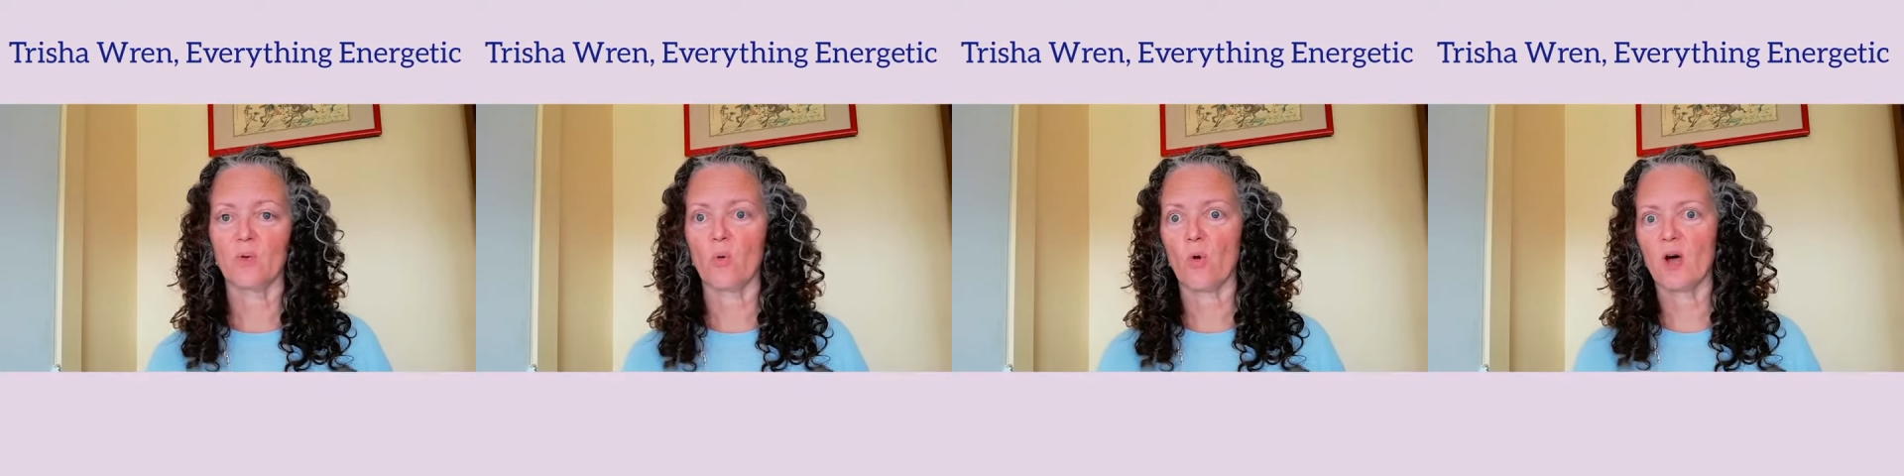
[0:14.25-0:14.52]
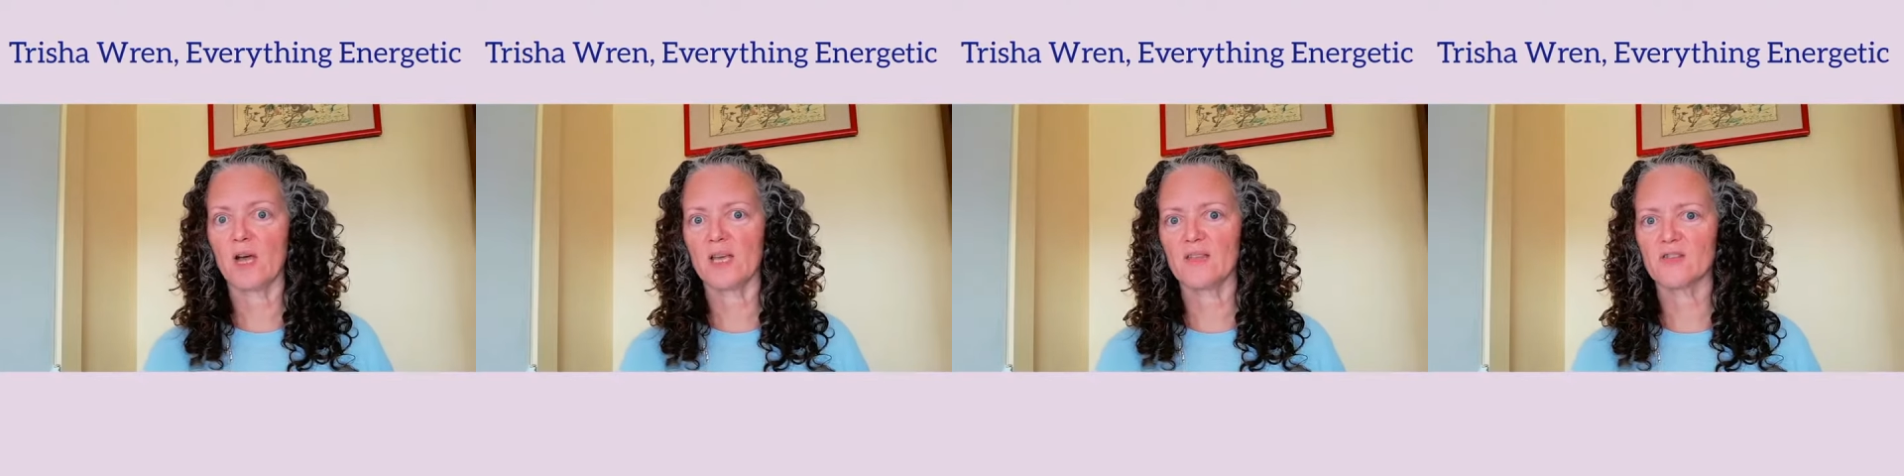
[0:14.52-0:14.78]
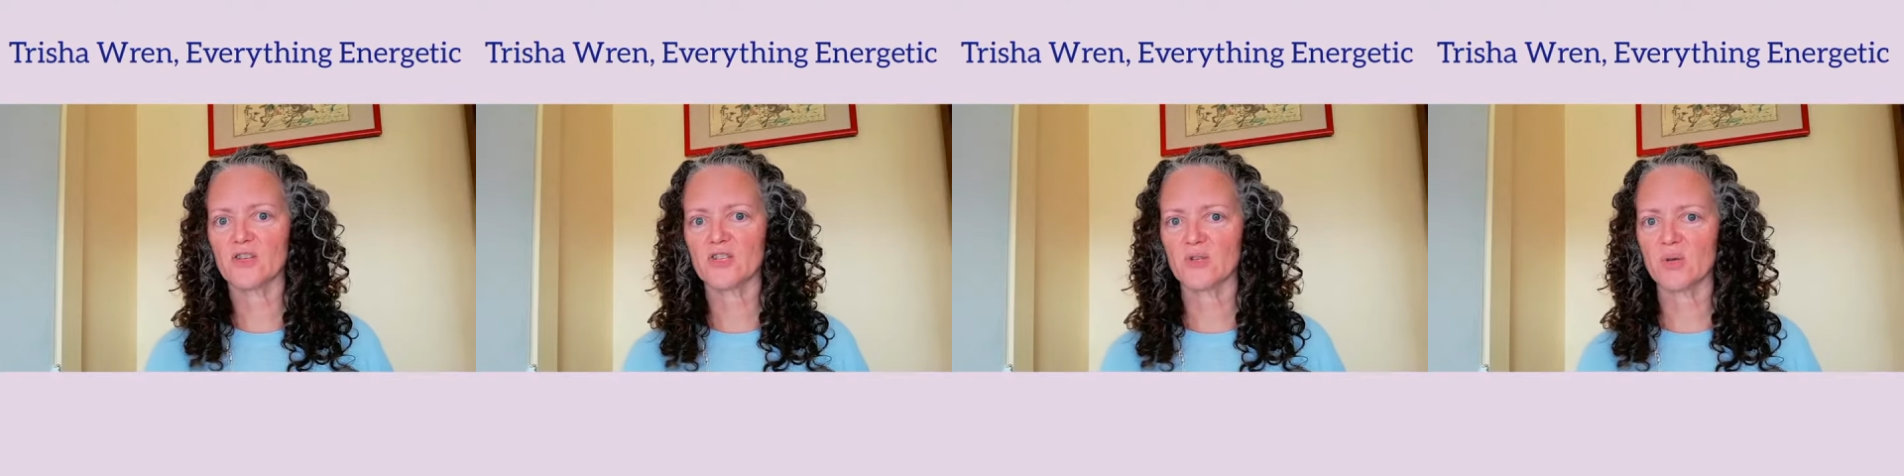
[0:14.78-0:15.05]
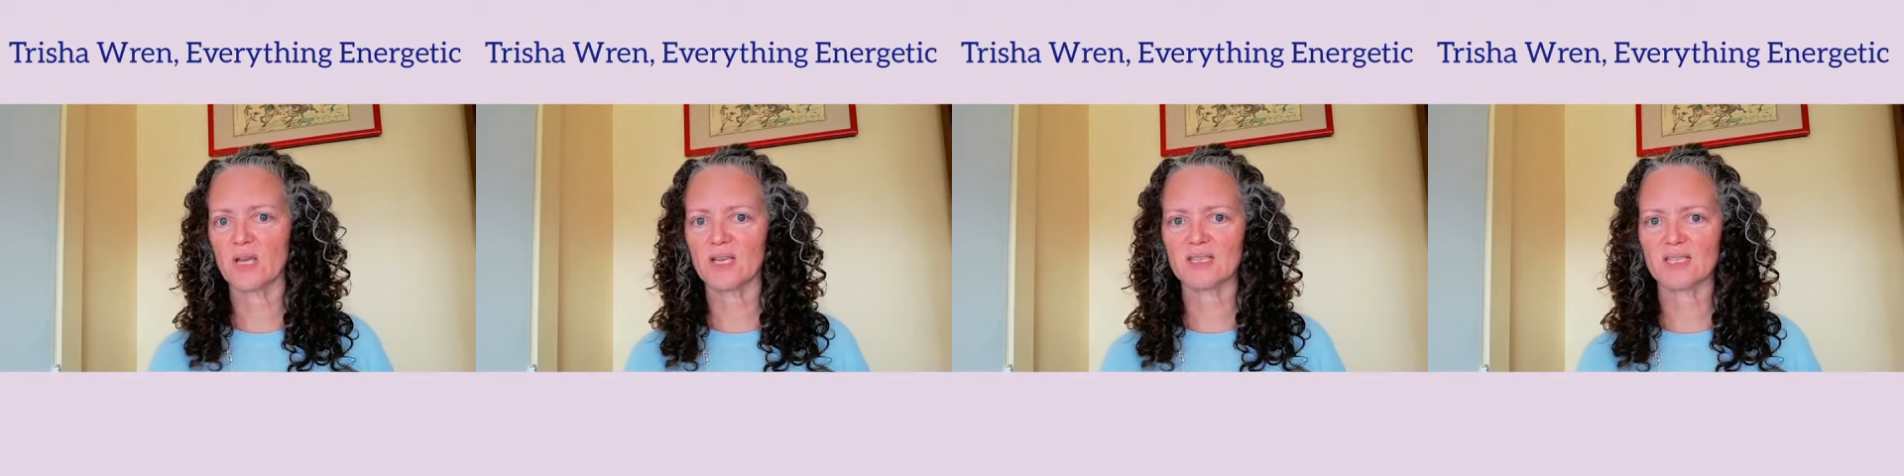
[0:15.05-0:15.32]
Why they're
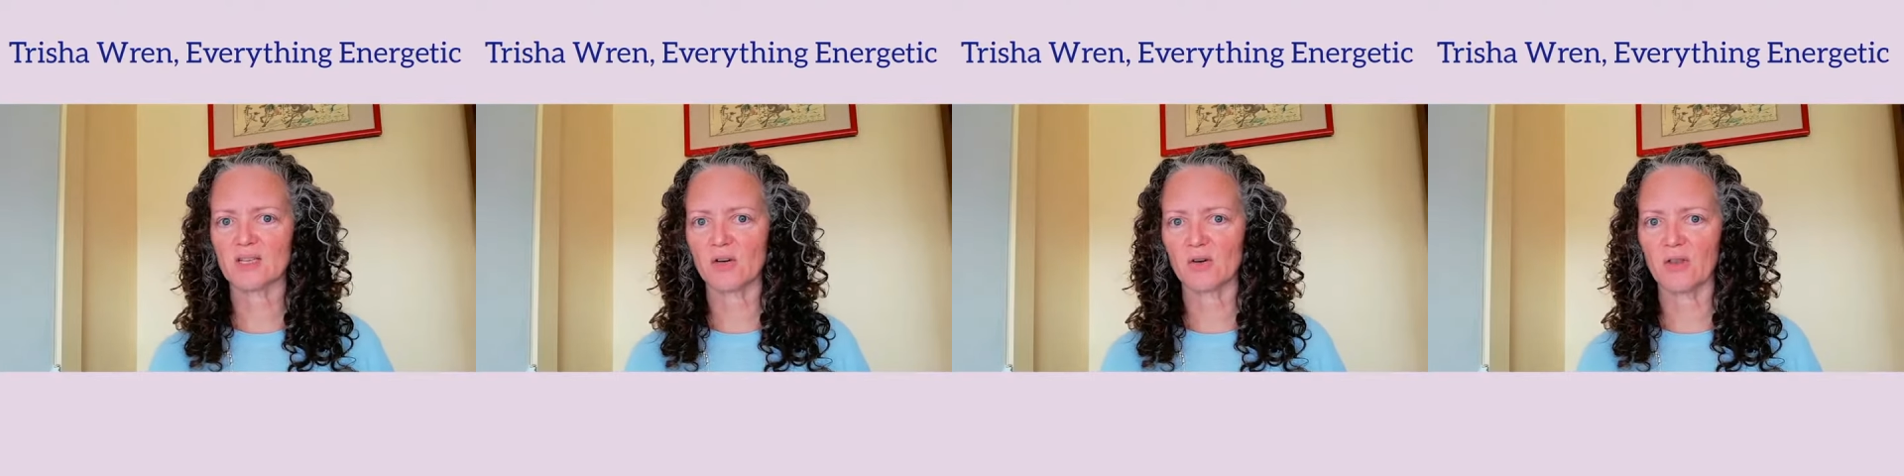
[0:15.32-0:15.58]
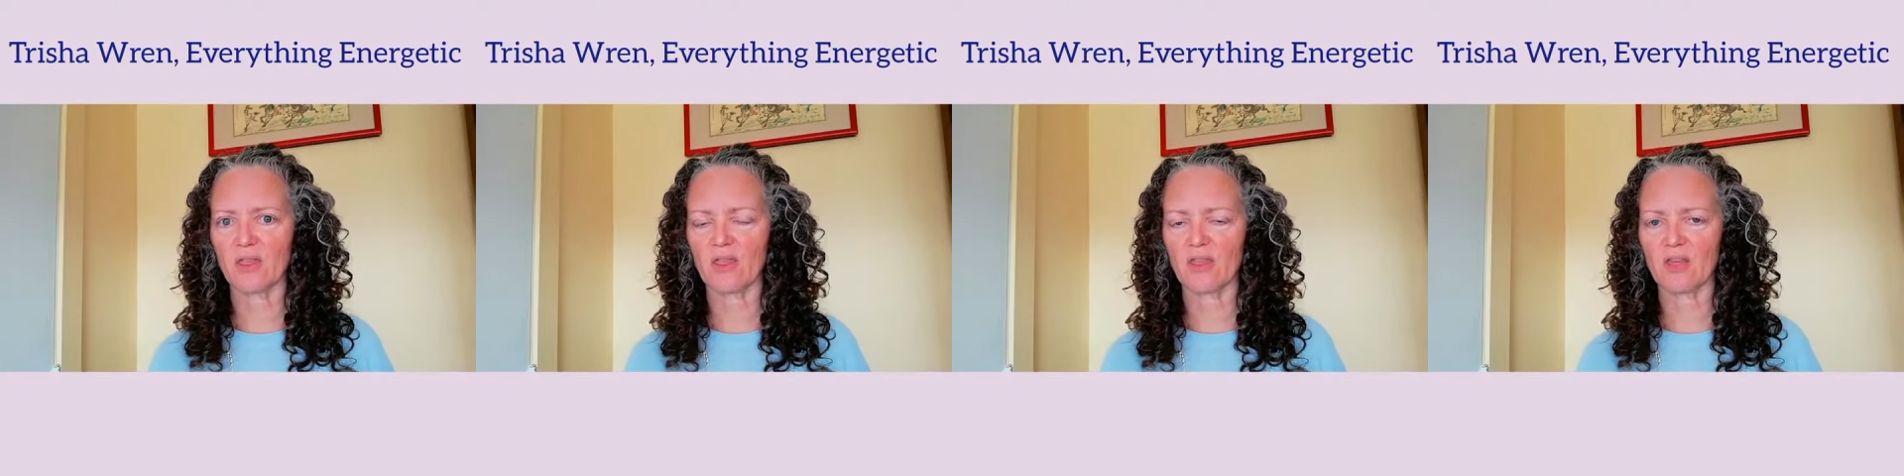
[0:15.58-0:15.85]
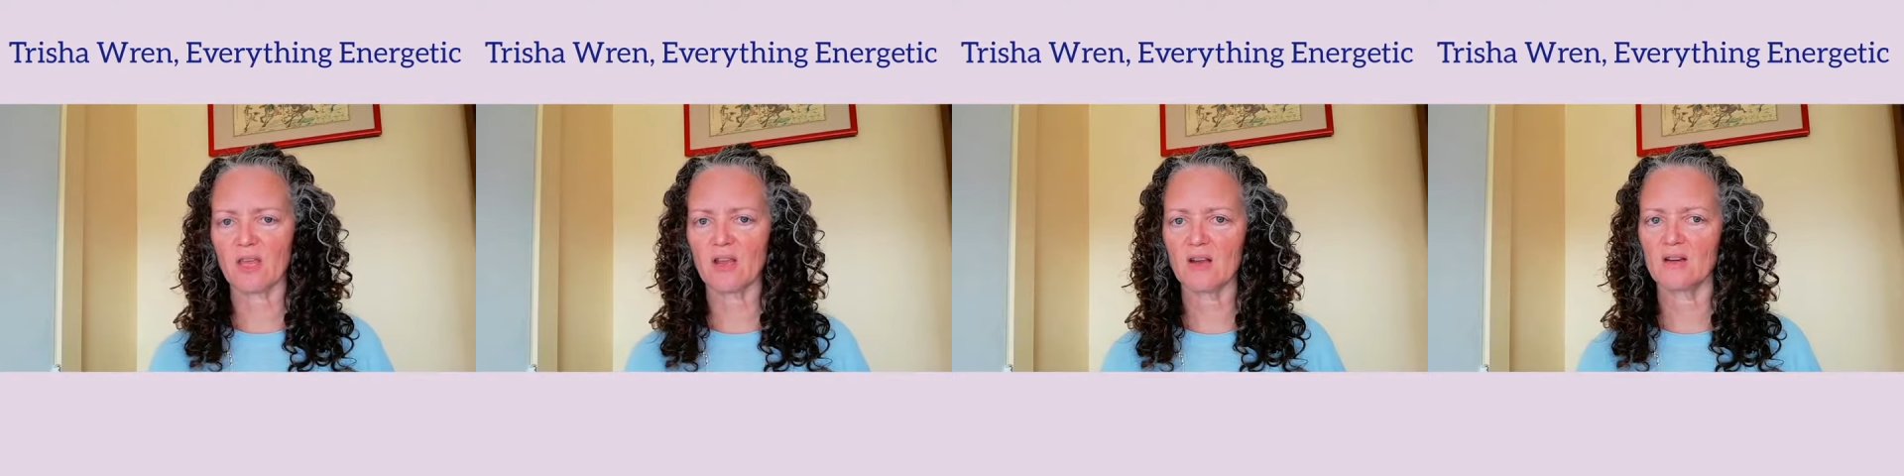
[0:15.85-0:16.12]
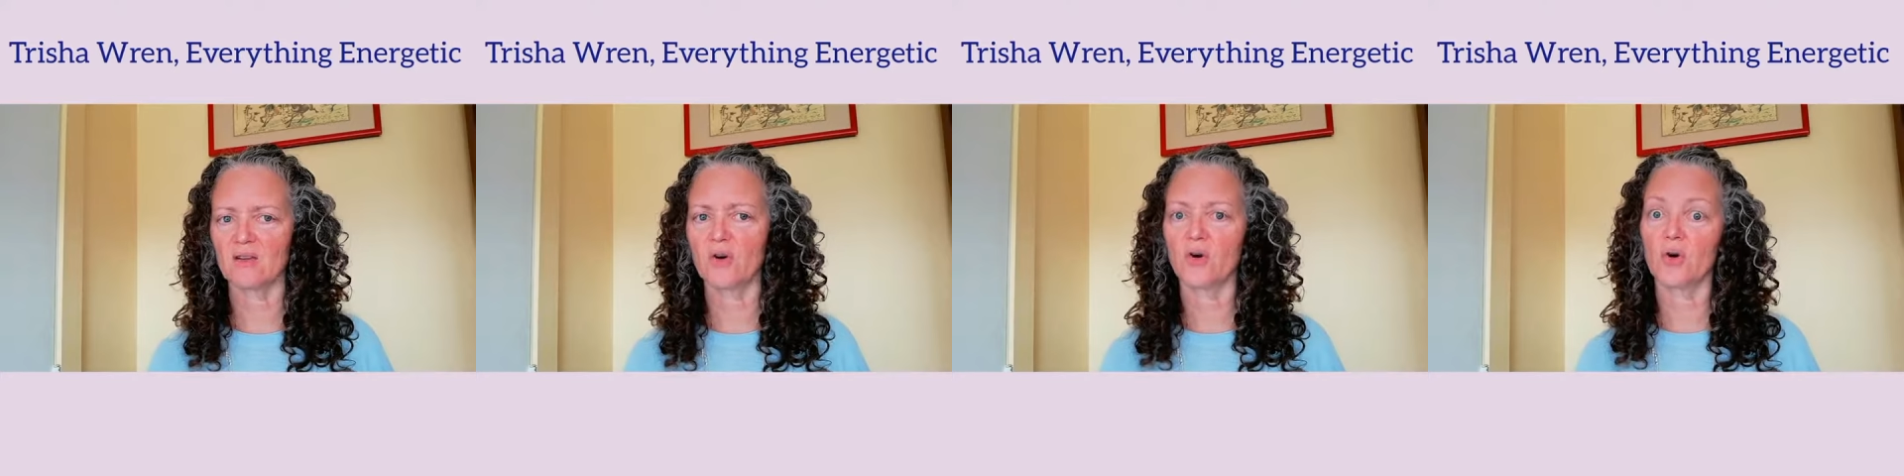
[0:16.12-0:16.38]
doing a certain thing
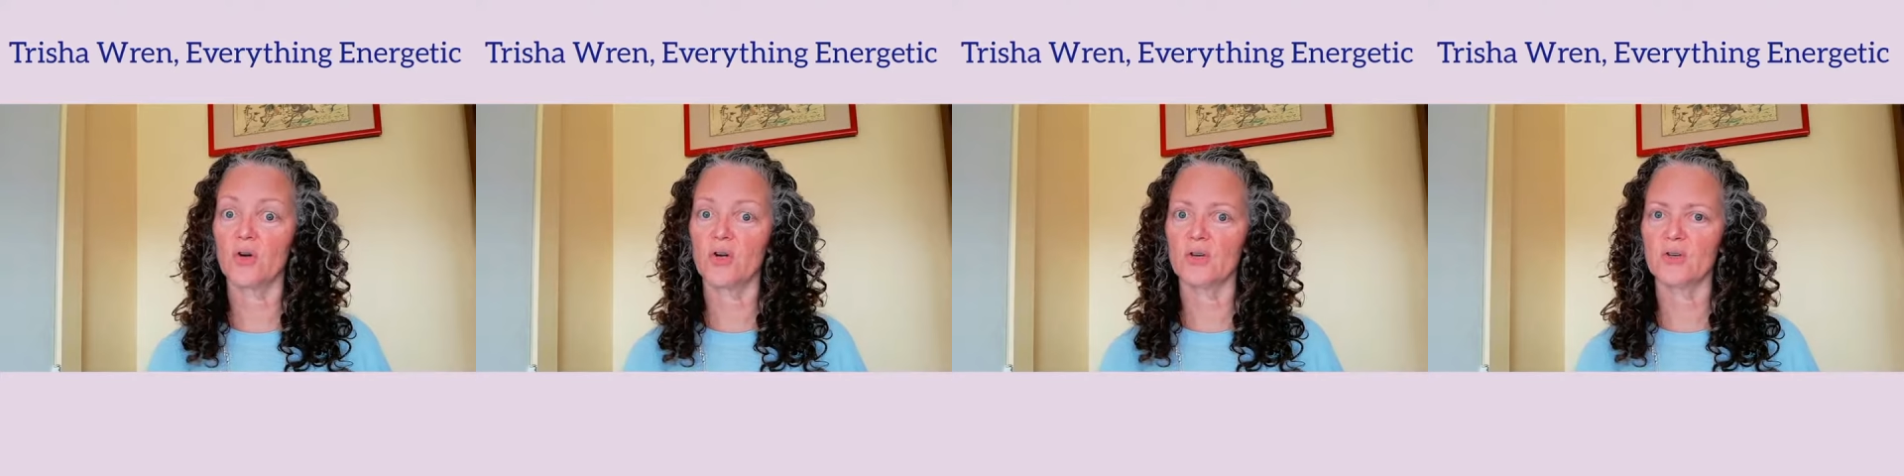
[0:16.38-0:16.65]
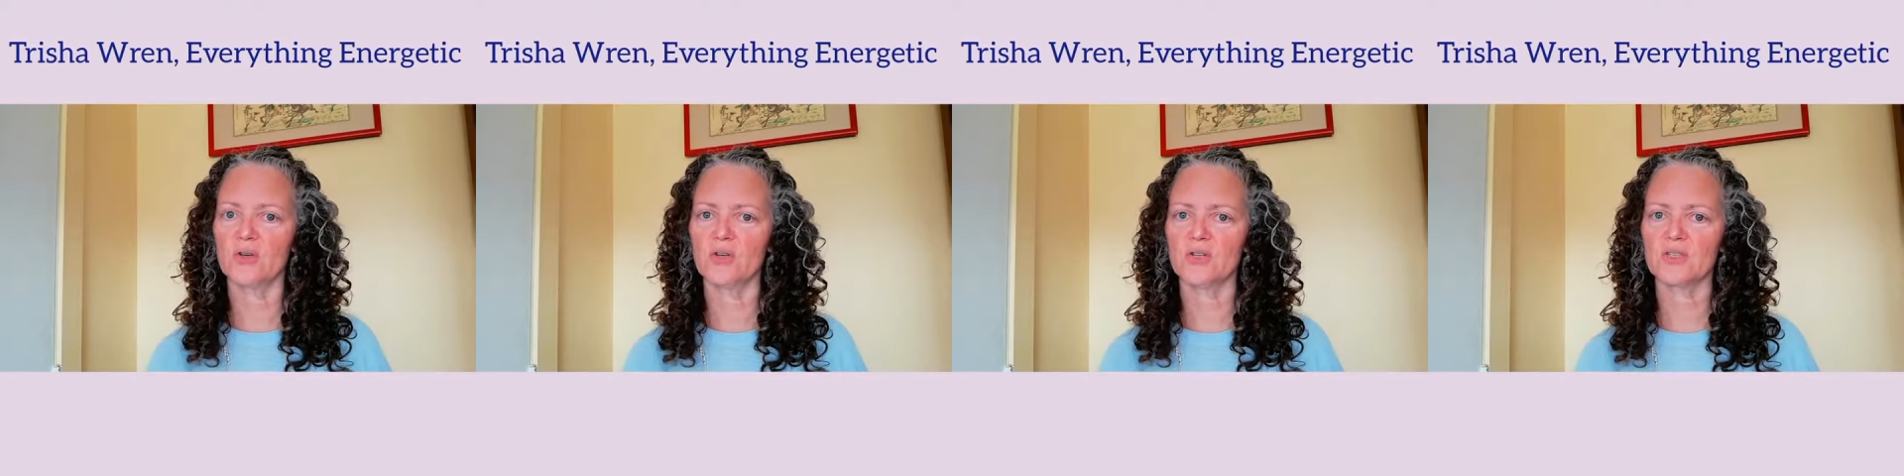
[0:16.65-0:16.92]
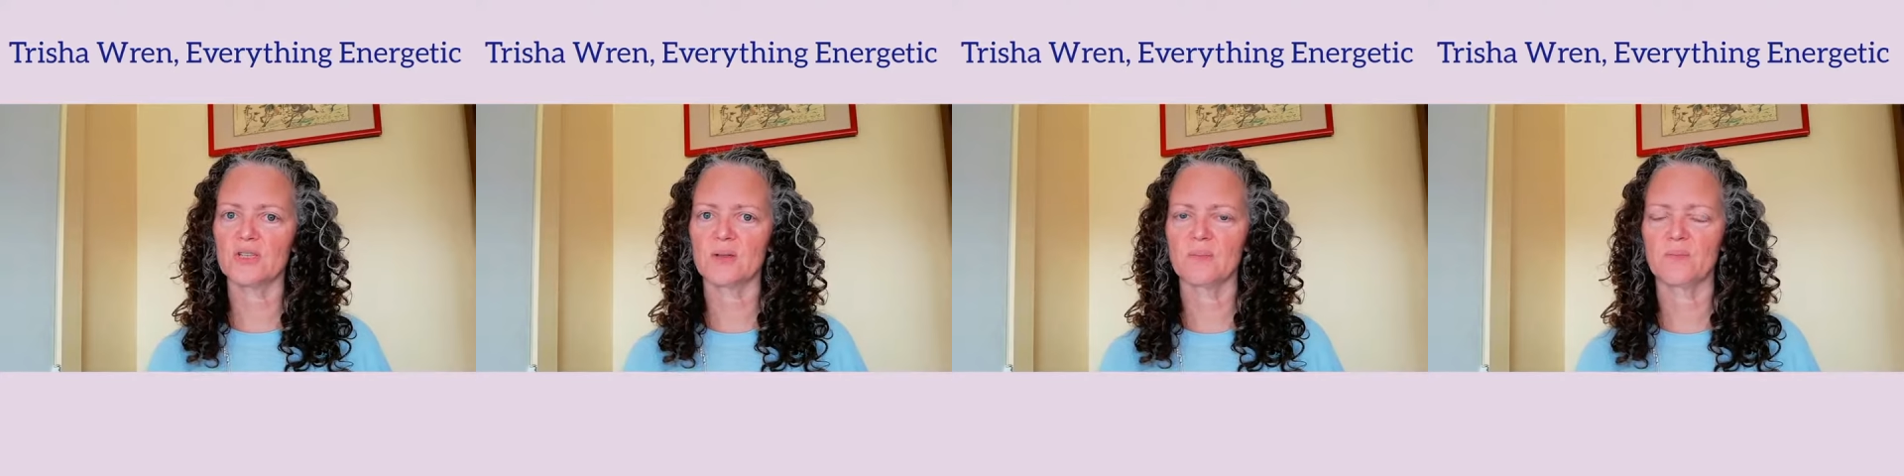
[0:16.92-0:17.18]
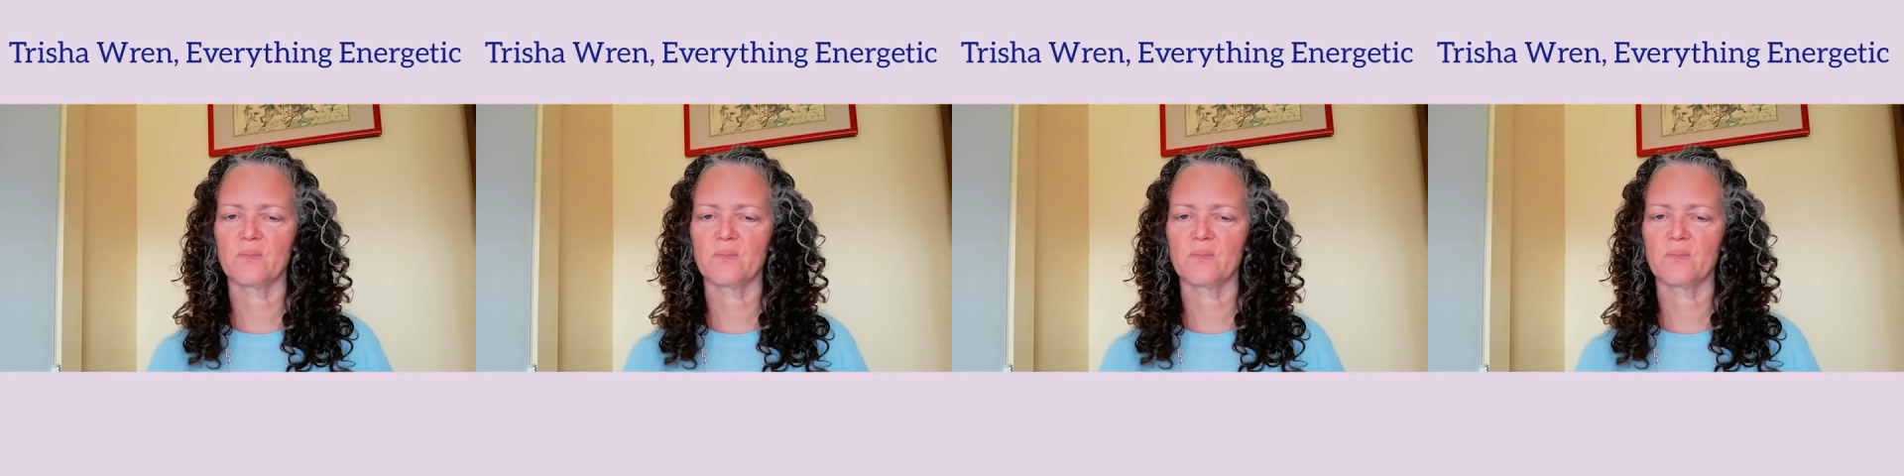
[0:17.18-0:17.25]
or not?